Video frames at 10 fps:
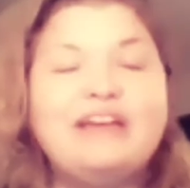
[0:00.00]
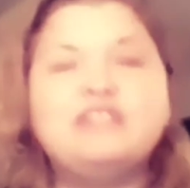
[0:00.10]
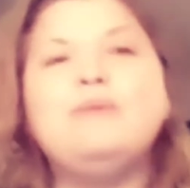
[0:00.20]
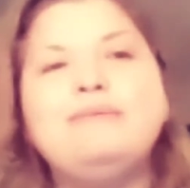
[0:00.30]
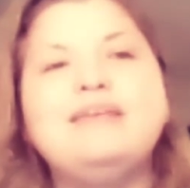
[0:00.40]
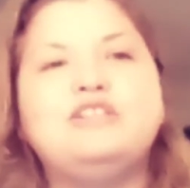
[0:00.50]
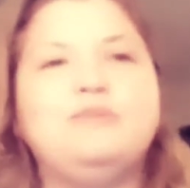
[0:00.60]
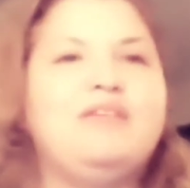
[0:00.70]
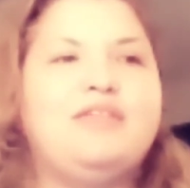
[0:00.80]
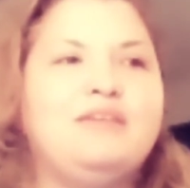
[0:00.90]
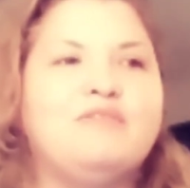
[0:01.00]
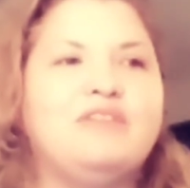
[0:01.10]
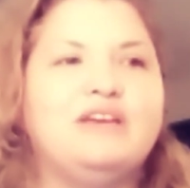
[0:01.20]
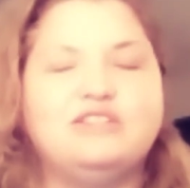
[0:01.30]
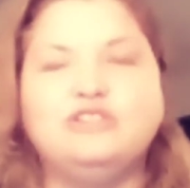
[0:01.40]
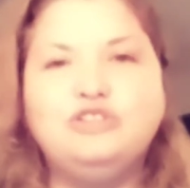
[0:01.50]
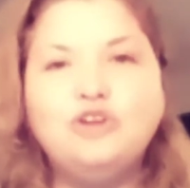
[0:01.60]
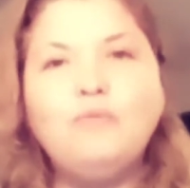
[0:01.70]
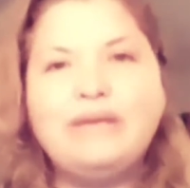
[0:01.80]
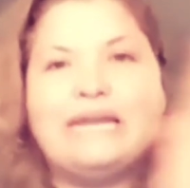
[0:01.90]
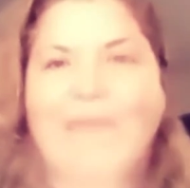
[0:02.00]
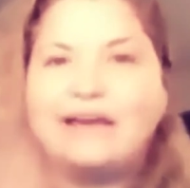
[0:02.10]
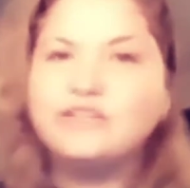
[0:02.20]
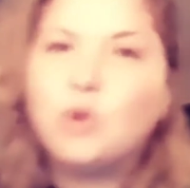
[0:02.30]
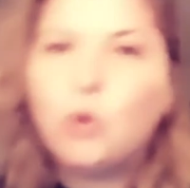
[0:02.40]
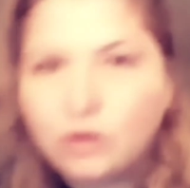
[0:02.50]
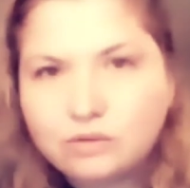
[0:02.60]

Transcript: Maybe that should be the theme of this. Don't be an asshole.